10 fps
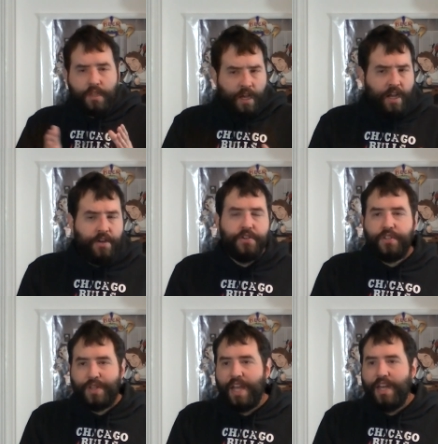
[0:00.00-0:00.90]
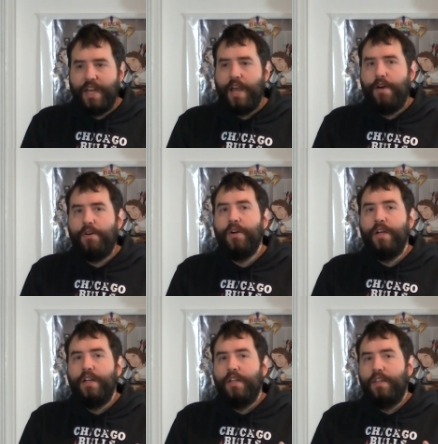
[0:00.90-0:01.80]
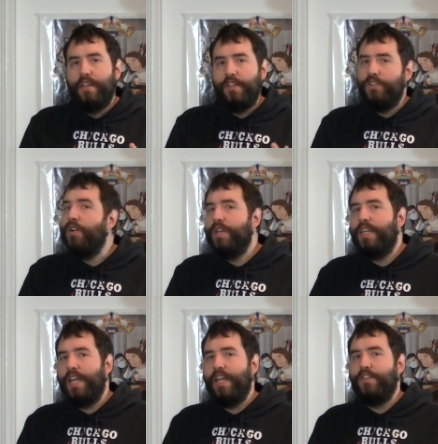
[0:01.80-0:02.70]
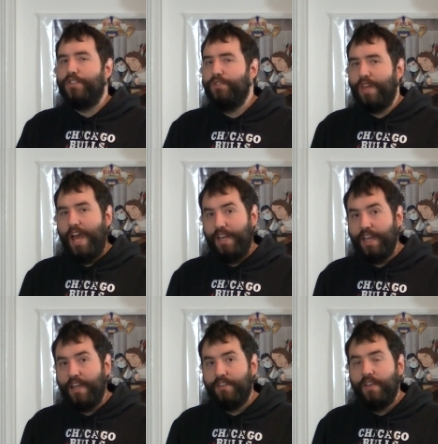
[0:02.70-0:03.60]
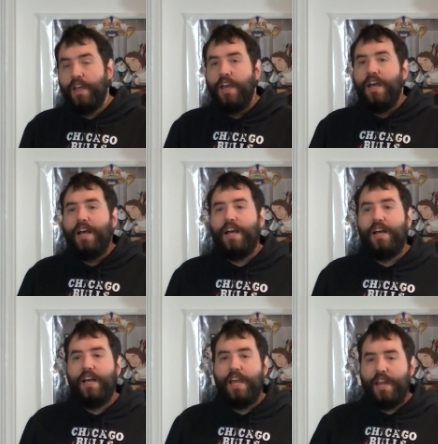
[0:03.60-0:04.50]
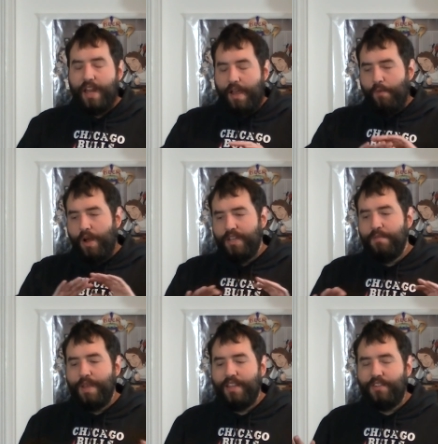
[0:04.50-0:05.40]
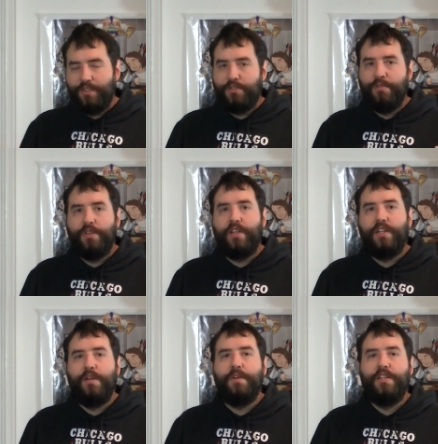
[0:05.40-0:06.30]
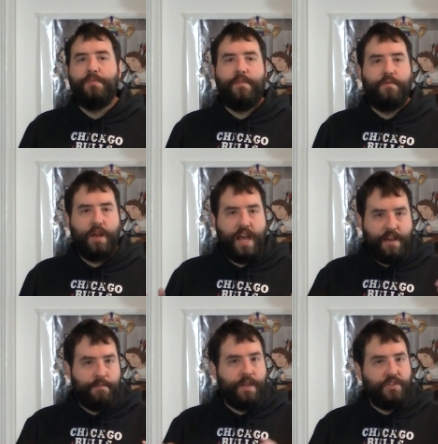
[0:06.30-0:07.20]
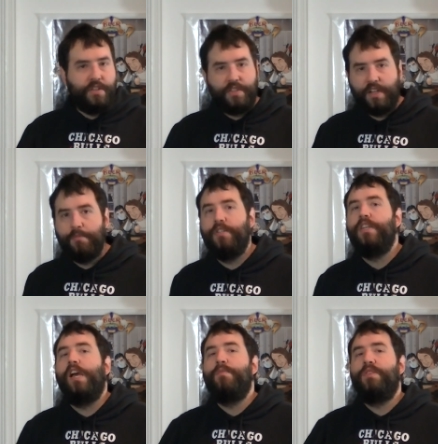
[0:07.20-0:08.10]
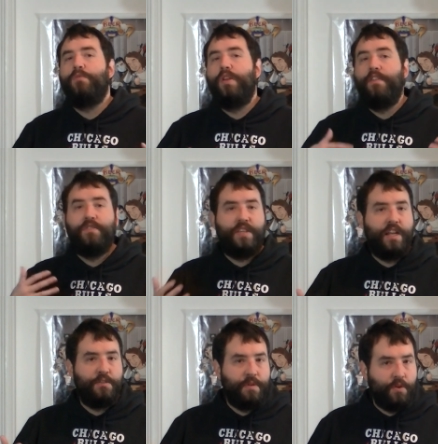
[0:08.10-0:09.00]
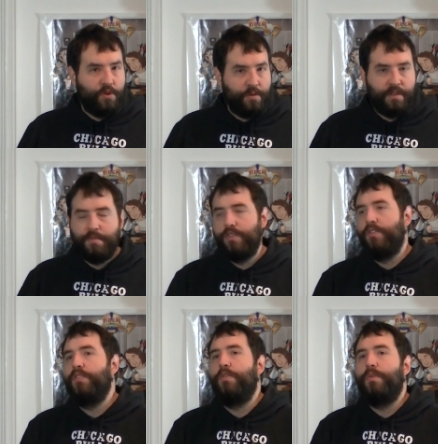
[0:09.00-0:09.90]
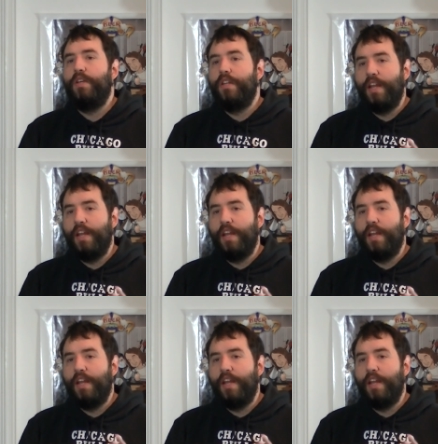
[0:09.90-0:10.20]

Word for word: I understand now that Sony can't do that yet. And I want to make this extremely clear, because I have mentioned this a couple of times, and what I've said has been horribly misinterpreted,